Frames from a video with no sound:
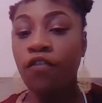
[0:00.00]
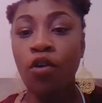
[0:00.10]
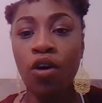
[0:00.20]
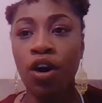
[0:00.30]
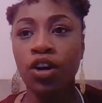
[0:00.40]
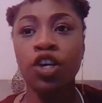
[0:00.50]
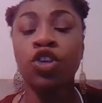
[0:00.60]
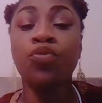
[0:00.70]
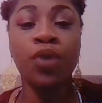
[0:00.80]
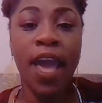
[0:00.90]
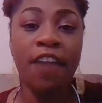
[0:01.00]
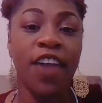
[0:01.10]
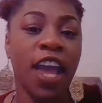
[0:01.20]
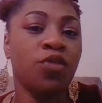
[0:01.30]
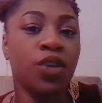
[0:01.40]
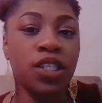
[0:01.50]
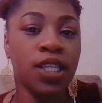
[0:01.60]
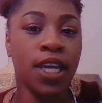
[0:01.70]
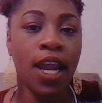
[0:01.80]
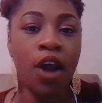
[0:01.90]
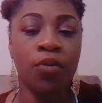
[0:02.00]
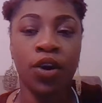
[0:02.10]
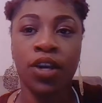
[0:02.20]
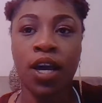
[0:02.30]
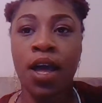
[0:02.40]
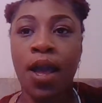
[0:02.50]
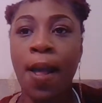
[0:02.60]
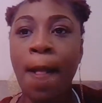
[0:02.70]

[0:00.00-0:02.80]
we have 8 weeks to get our work done.